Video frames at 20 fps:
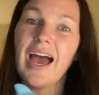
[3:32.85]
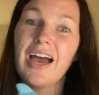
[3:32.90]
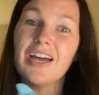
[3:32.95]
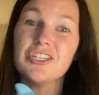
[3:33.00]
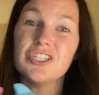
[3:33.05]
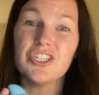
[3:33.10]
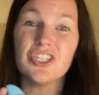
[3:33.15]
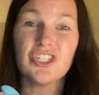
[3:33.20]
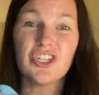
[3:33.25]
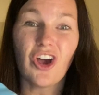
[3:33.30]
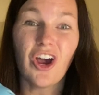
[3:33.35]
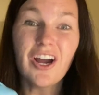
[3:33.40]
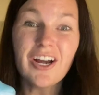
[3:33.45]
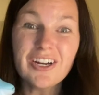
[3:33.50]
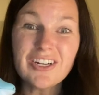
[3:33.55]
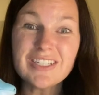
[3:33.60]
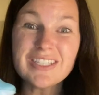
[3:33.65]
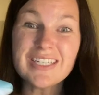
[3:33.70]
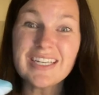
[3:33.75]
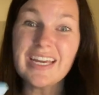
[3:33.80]

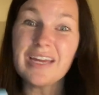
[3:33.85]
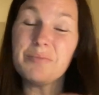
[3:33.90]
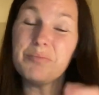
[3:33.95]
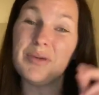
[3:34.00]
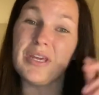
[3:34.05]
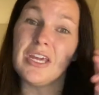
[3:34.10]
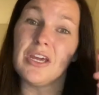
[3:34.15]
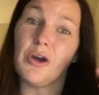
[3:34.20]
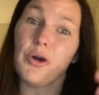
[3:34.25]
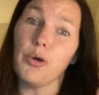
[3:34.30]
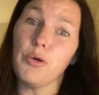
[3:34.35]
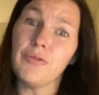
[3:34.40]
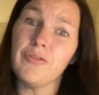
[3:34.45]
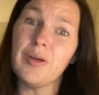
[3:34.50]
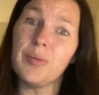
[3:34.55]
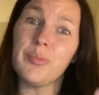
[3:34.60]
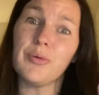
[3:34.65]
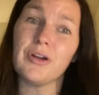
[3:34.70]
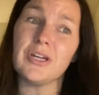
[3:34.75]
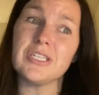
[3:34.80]
Sharks can be
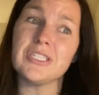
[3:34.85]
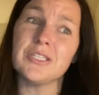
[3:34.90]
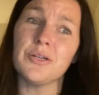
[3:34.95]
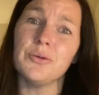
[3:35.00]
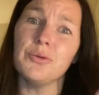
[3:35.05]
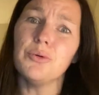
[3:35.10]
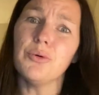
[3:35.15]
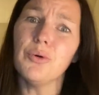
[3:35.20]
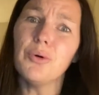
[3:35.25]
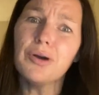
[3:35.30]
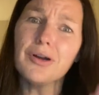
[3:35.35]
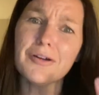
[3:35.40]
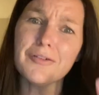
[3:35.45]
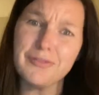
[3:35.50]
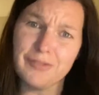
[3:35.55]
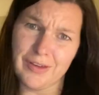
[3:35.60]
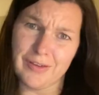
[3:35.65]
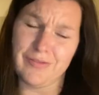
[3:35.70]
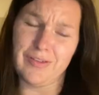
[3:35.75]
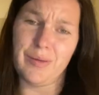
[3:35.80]
oviparous or
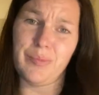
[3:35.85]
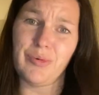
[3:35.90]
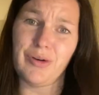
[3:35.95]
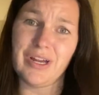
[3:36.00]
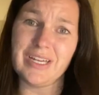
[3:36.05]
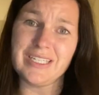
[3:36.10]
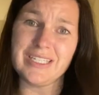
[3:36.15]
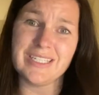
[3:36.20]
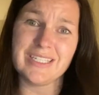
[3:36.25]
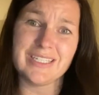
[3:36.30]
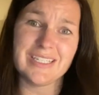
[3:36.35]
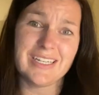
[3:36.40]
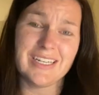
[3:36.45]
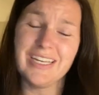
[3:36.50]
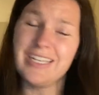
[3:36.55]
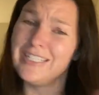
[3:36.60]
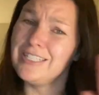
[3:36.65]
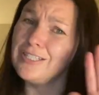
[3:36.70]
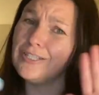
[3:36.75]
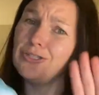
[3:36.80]
viviparous.
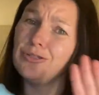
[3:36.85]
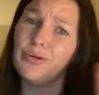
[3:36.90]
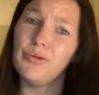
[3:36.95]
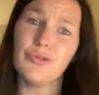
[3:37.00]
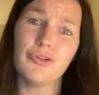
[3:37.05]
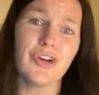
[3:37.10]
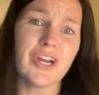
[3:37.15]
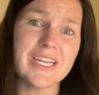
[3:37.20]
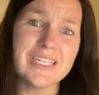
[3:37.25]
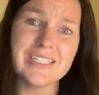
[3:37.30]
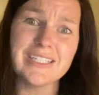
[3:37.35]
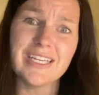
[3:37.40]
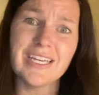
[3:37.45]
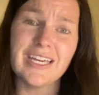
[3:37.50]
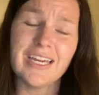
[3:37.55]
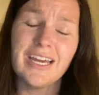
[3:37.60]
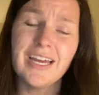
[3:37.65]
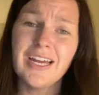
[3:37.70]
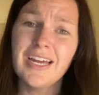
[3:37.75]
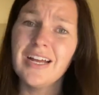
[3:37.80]
It's so
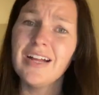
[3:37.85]
crazy.